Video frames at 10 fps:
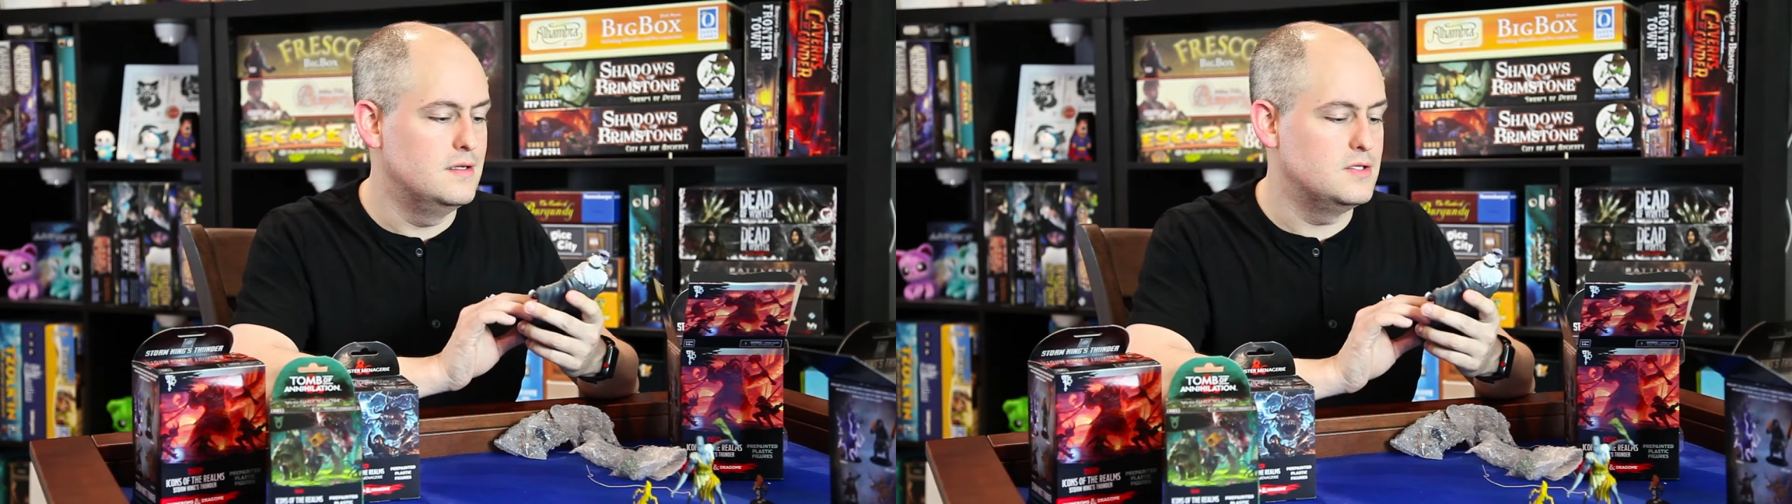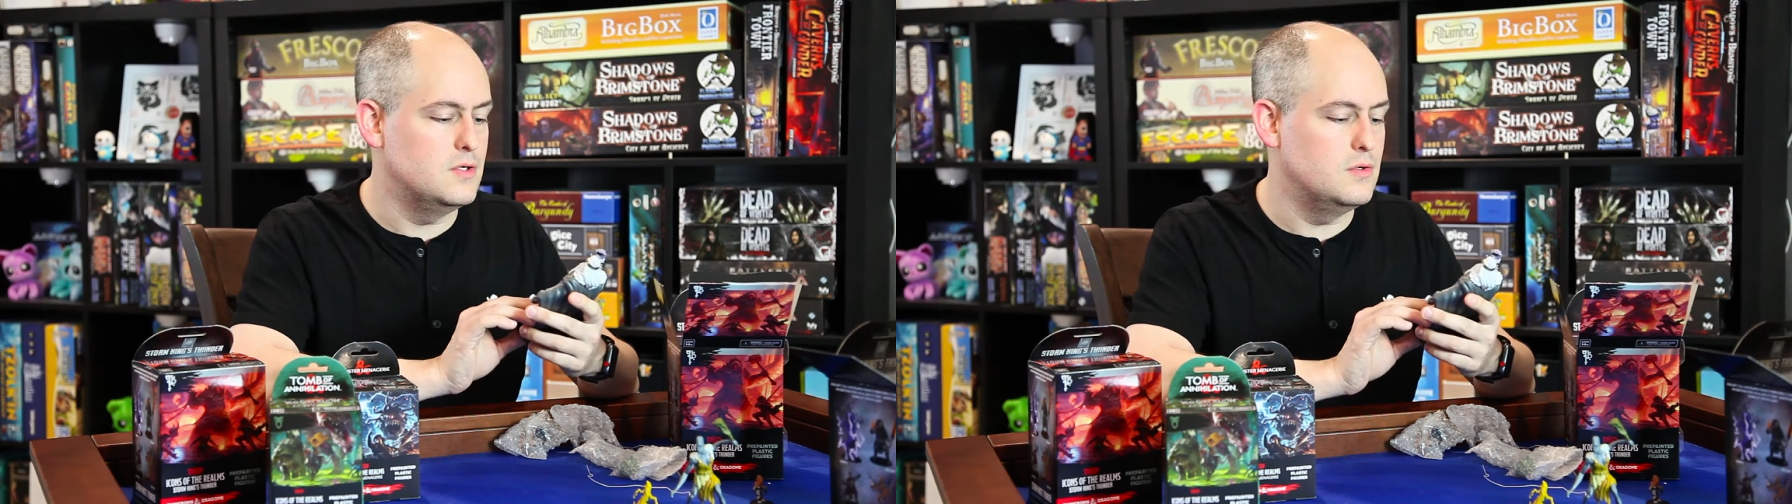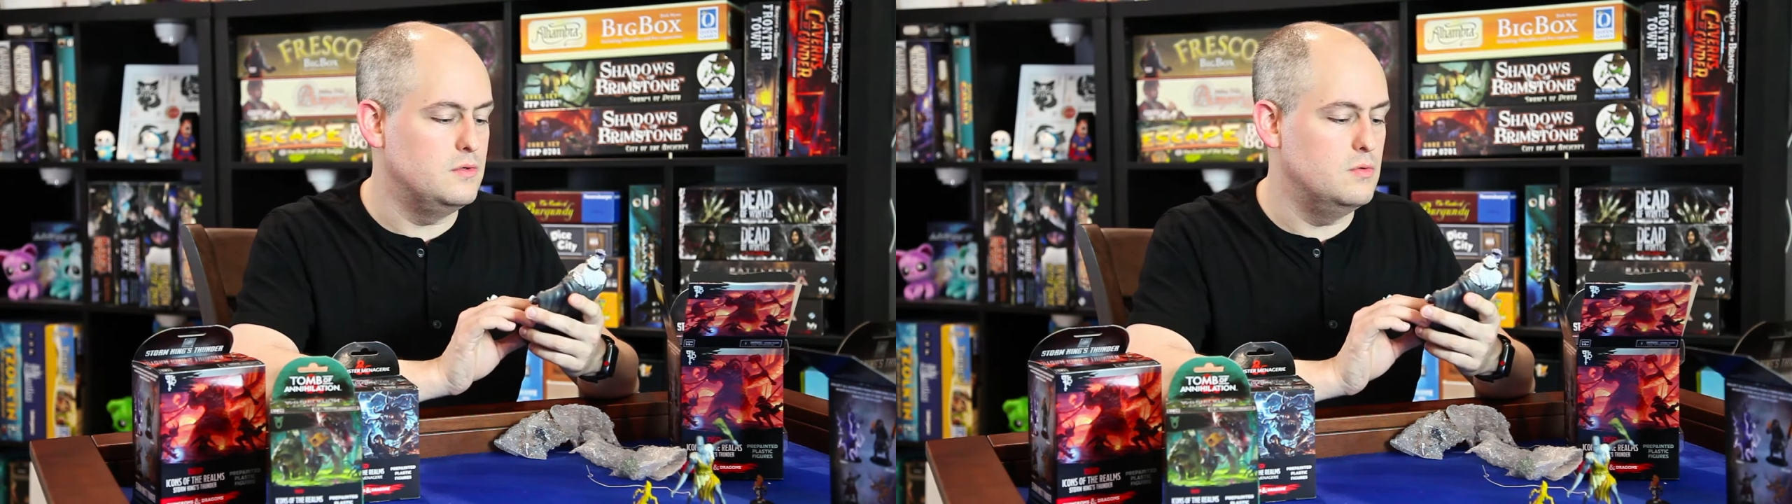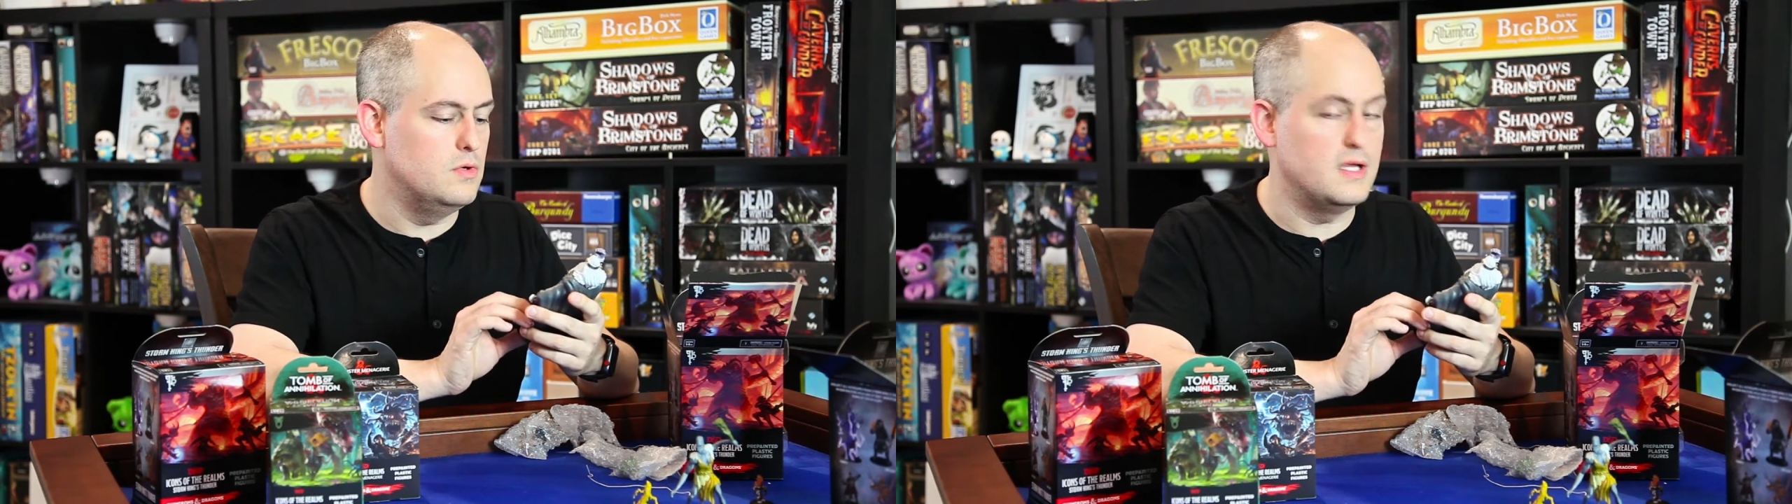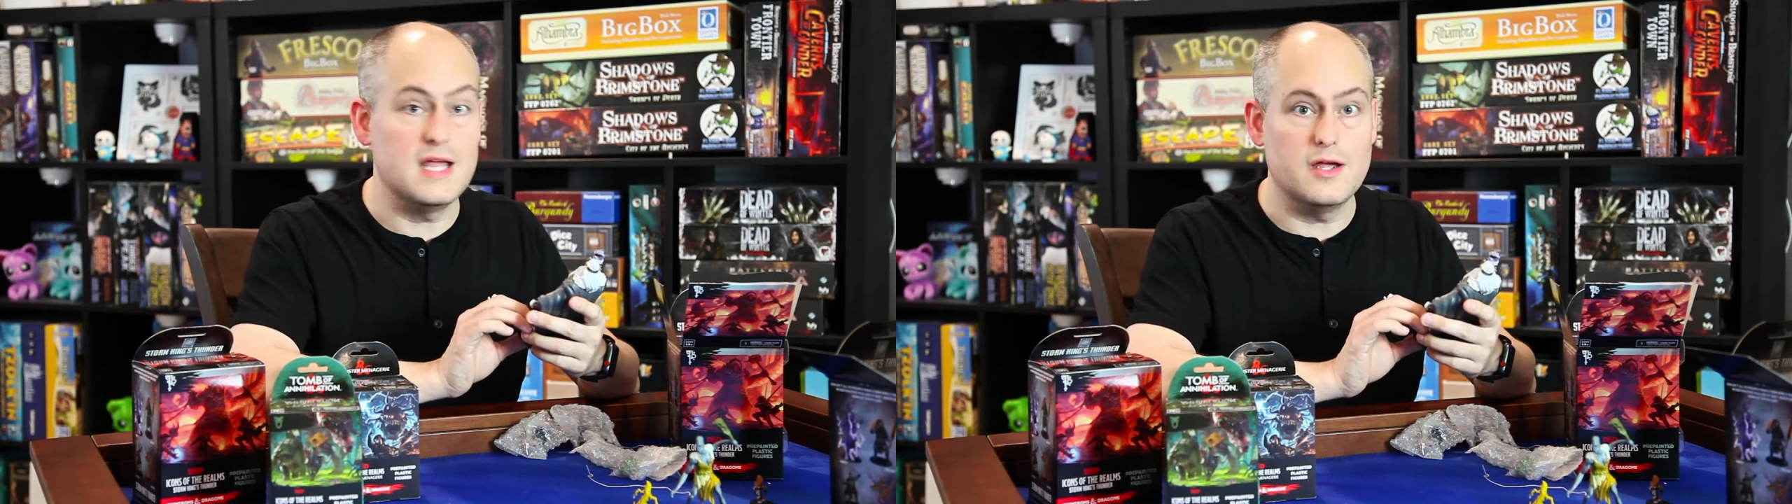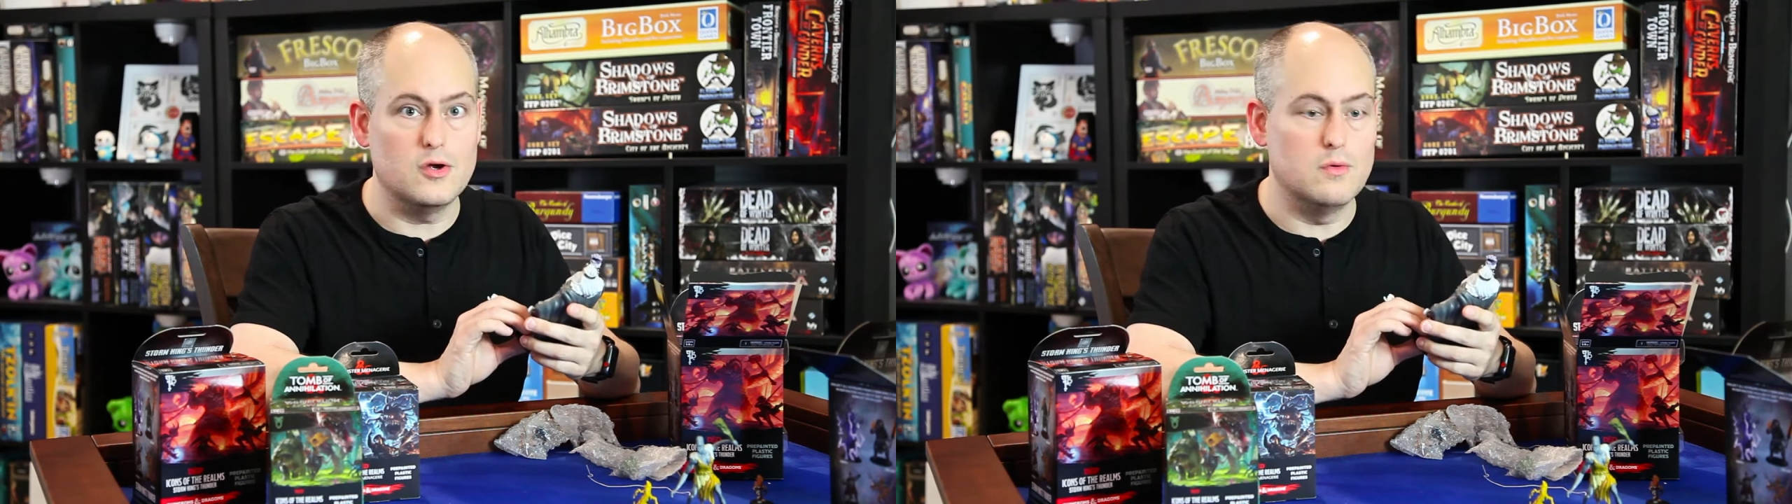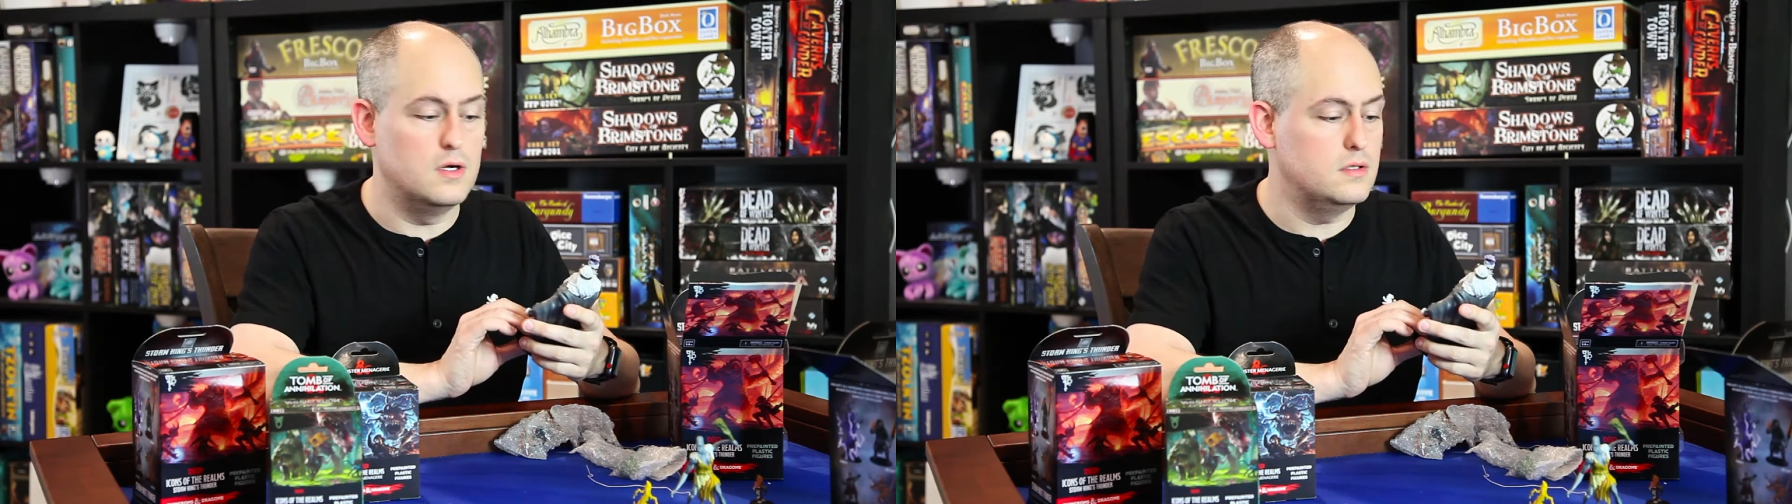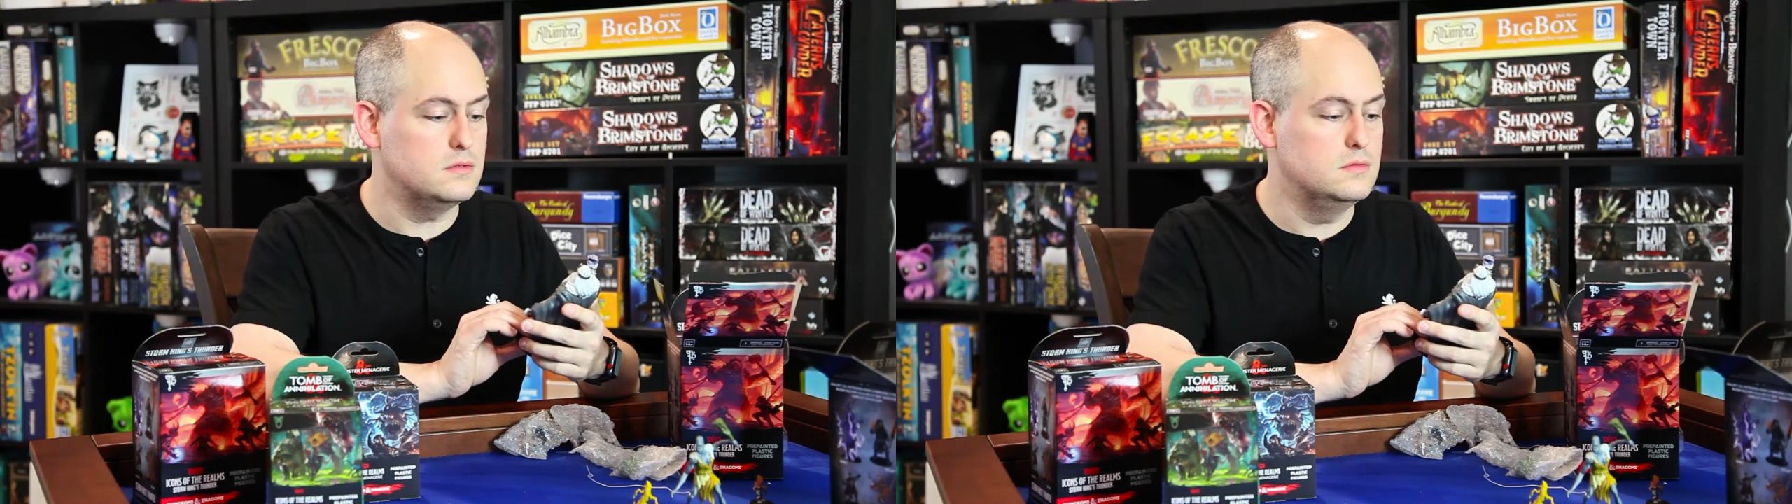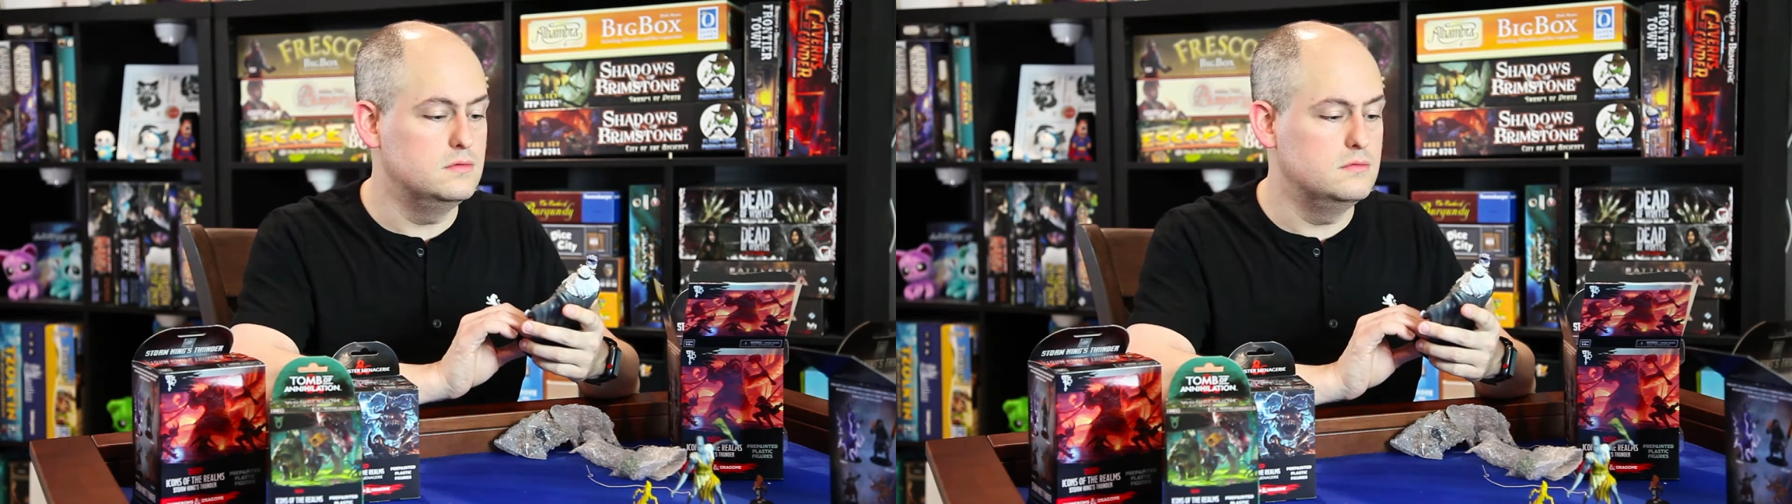so you really can't go wrong.